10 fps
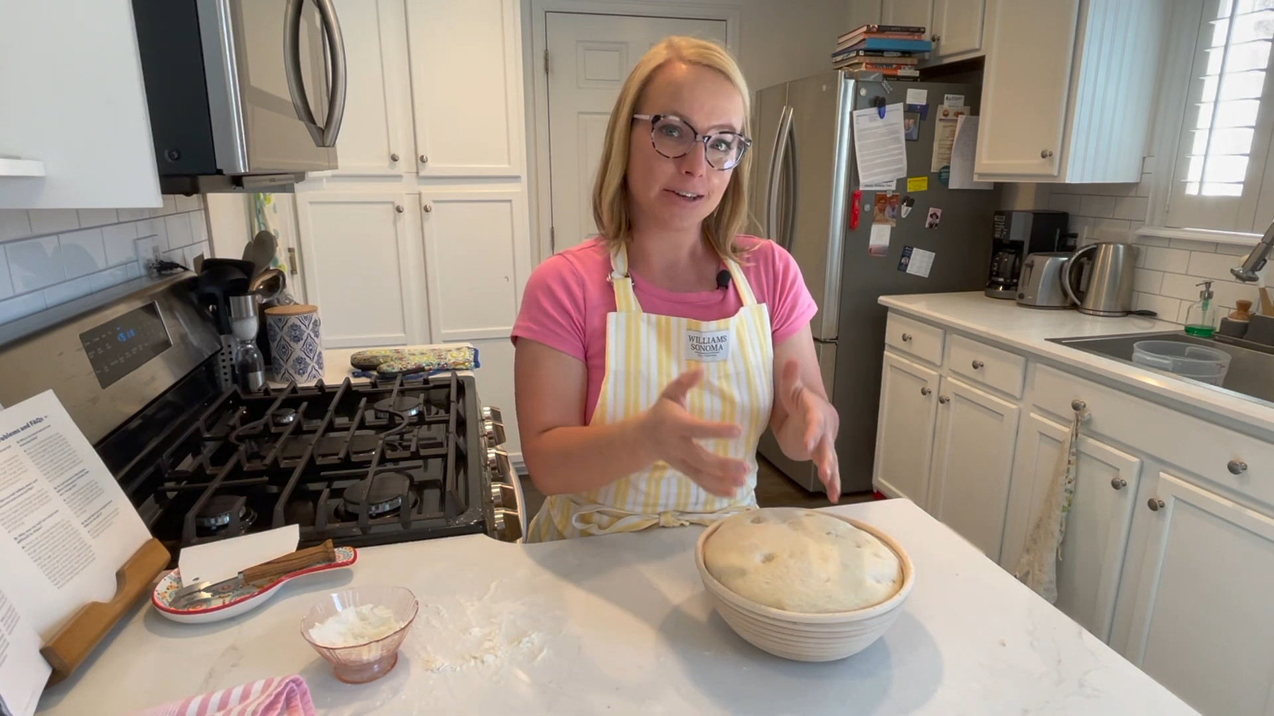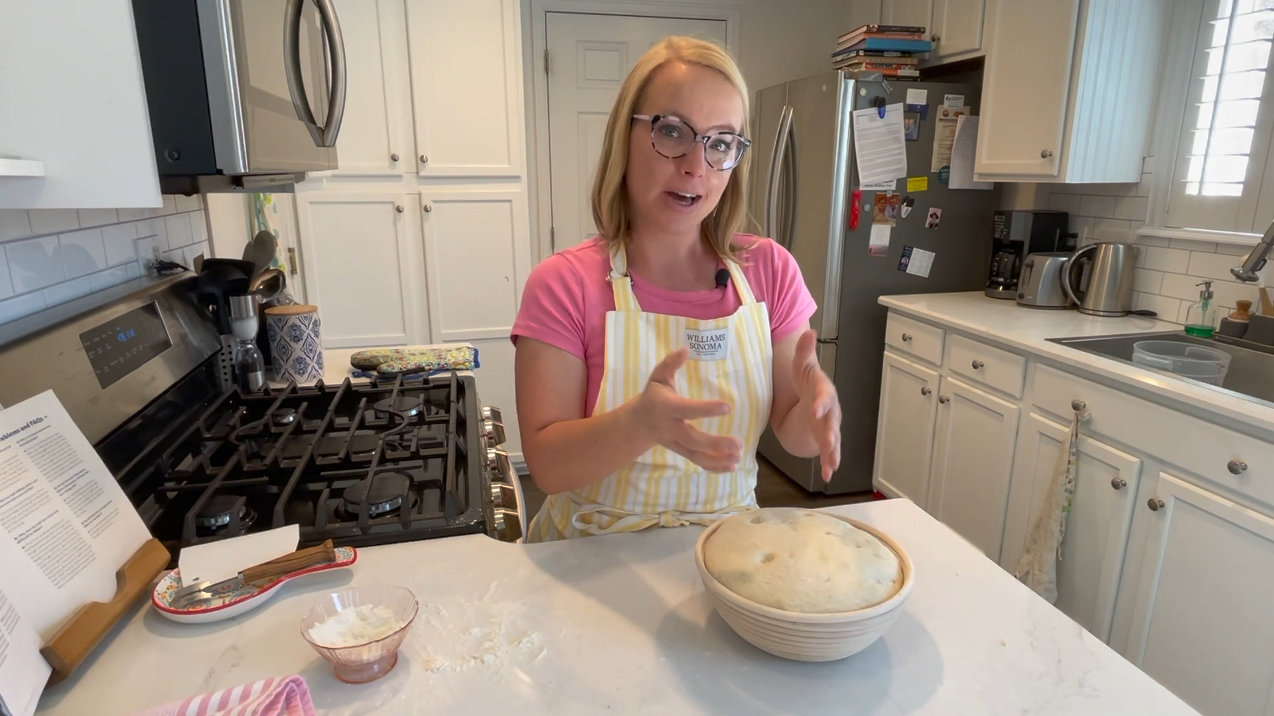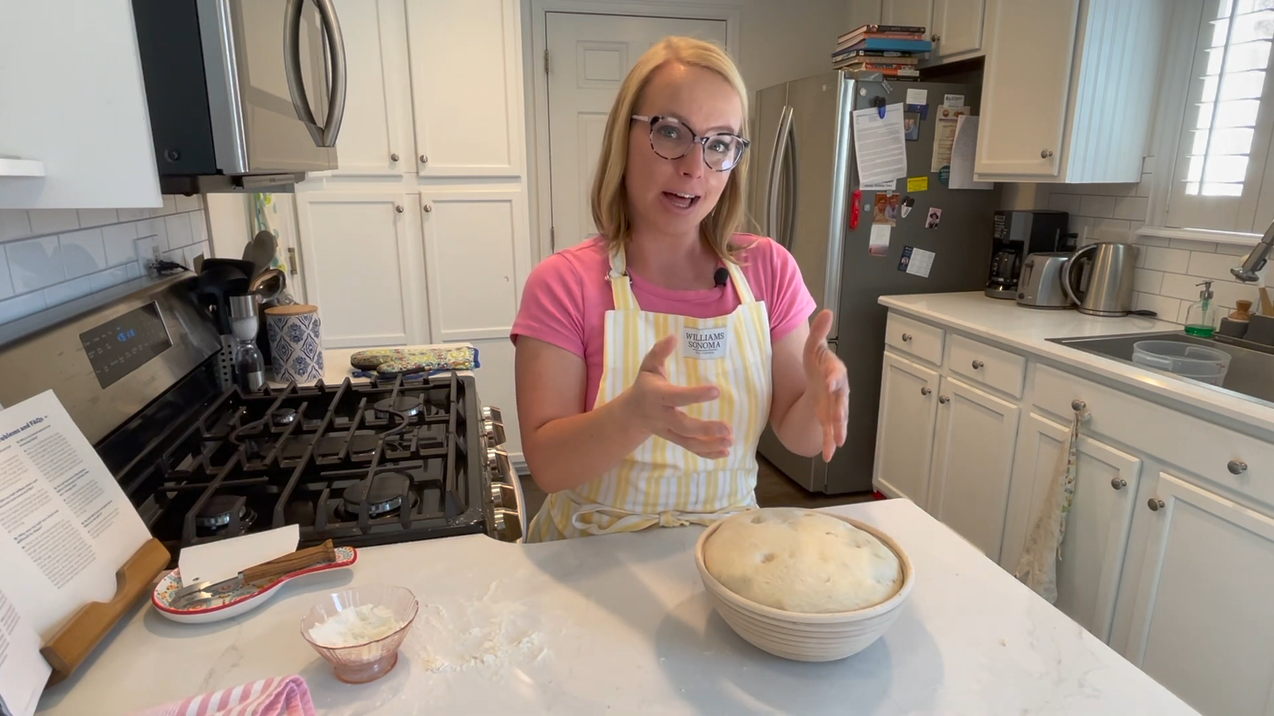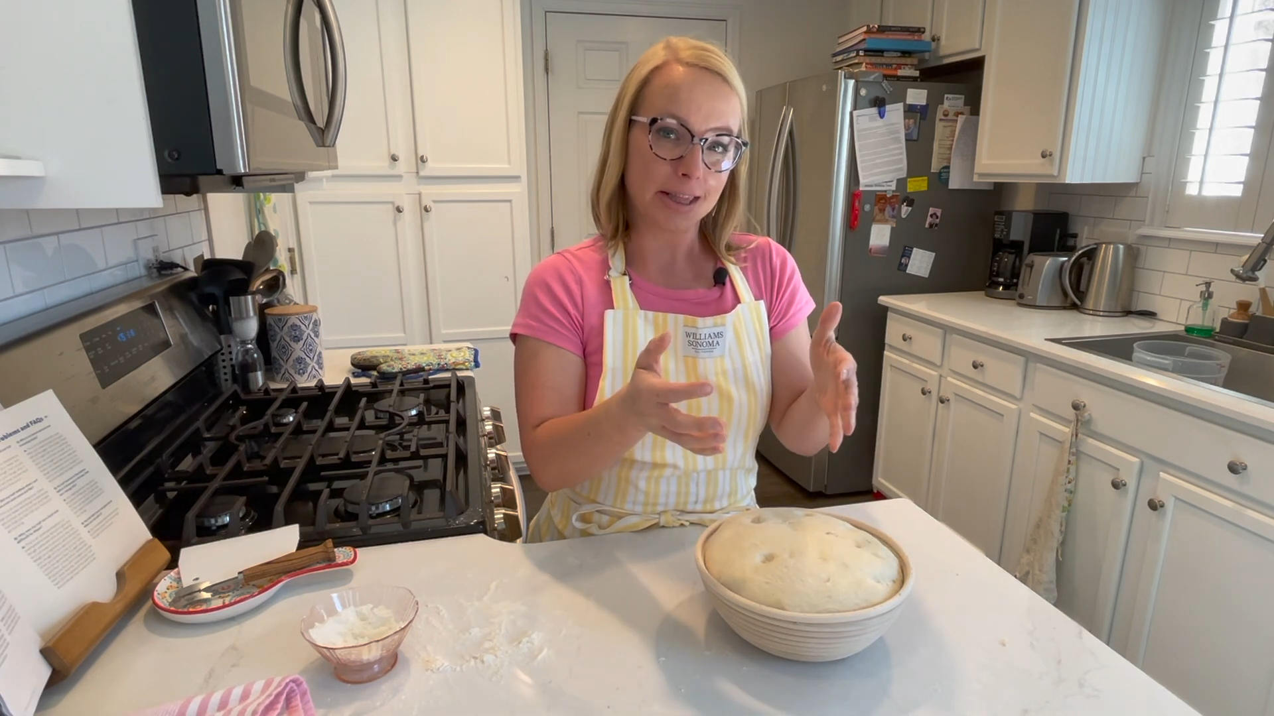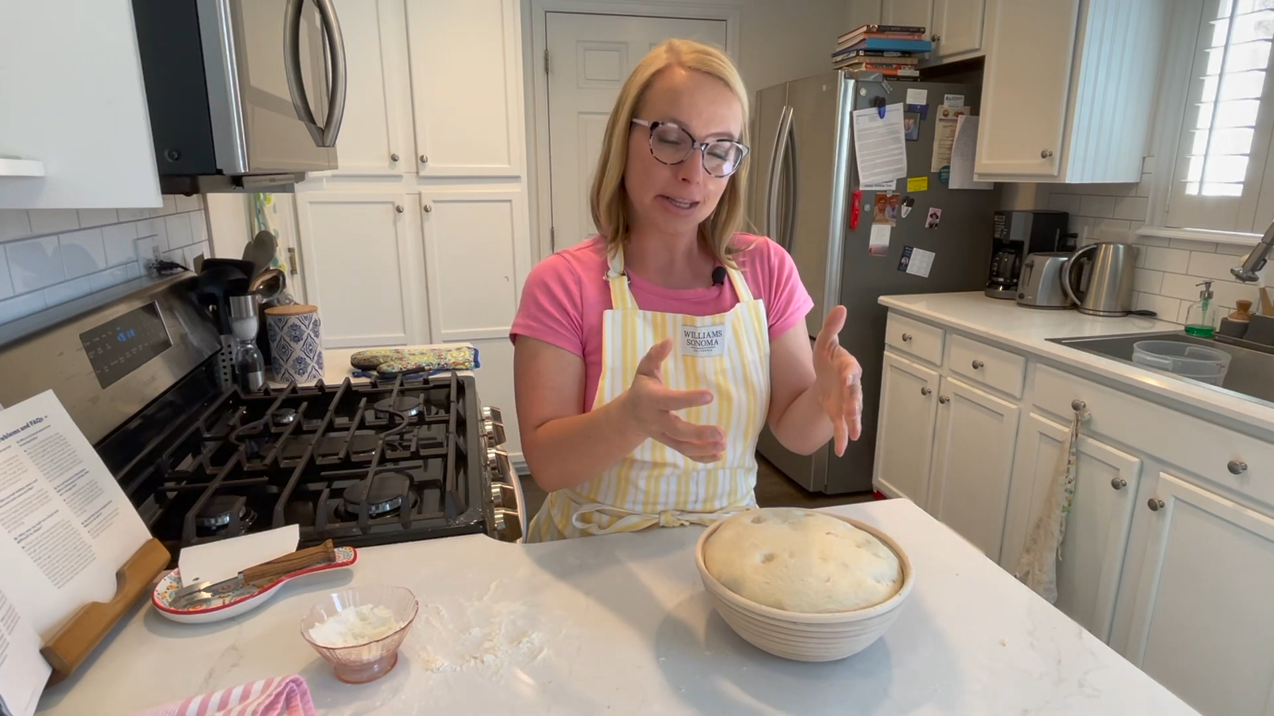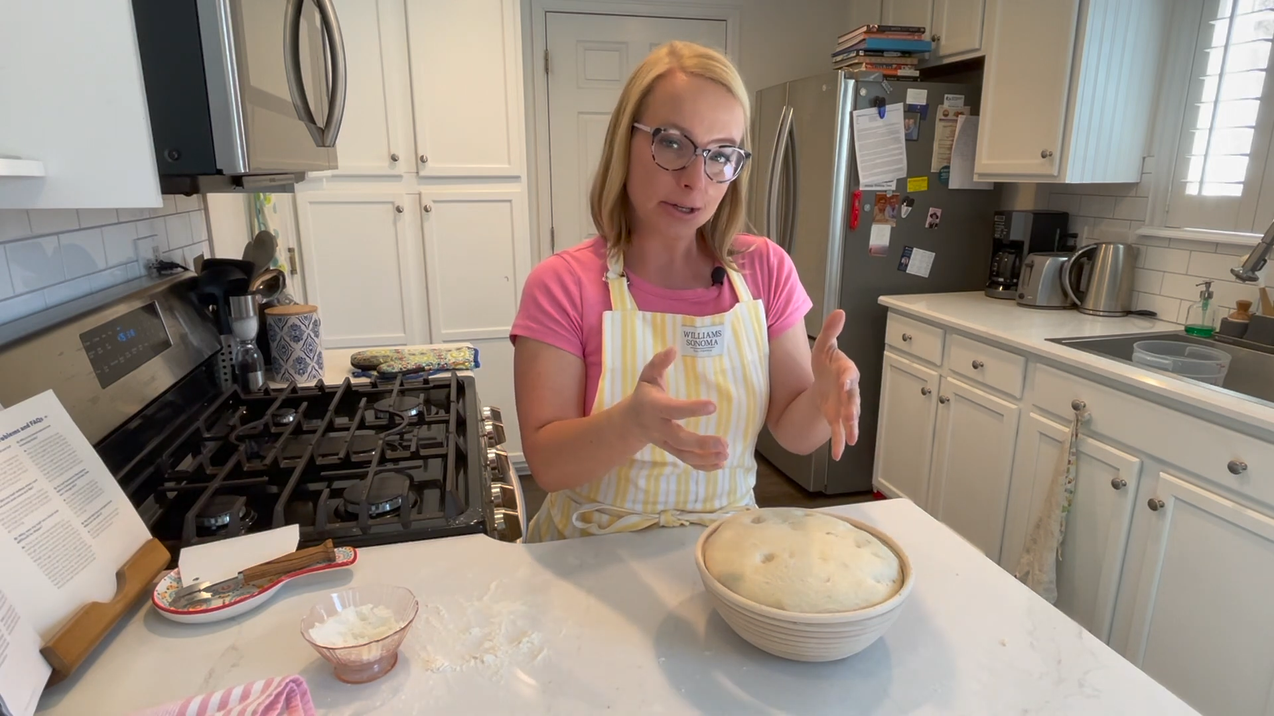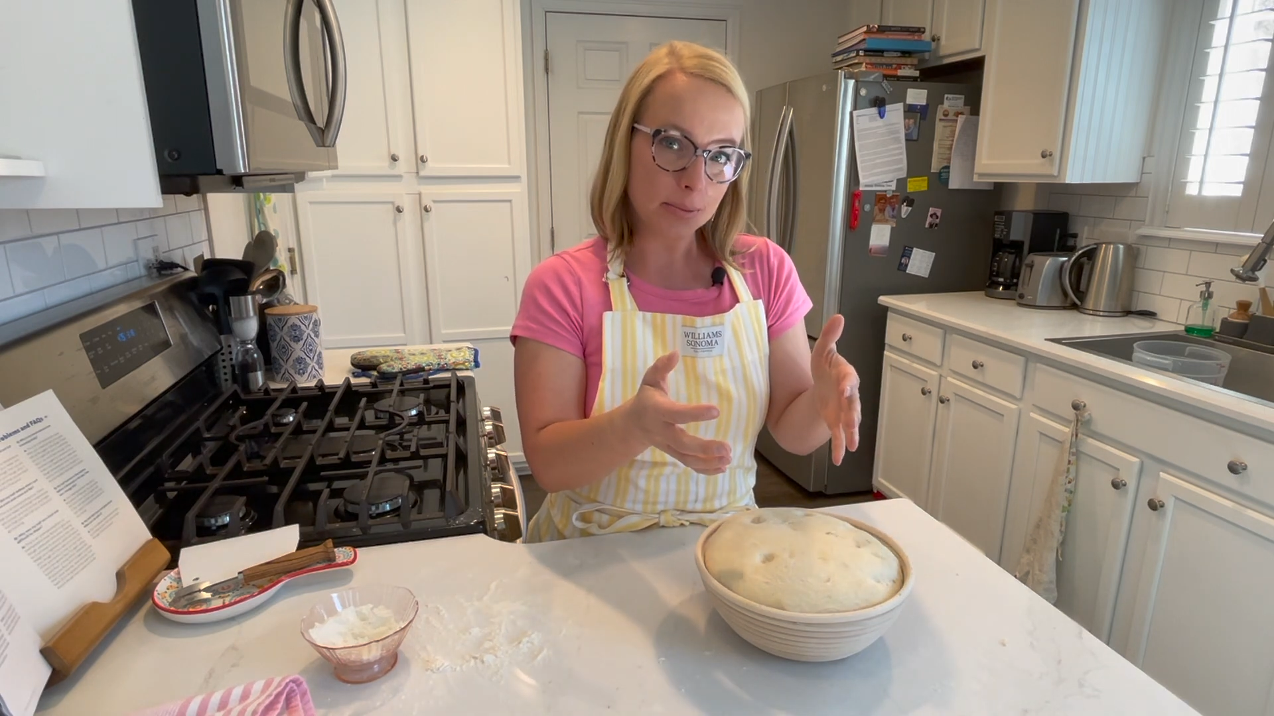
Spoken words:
got a little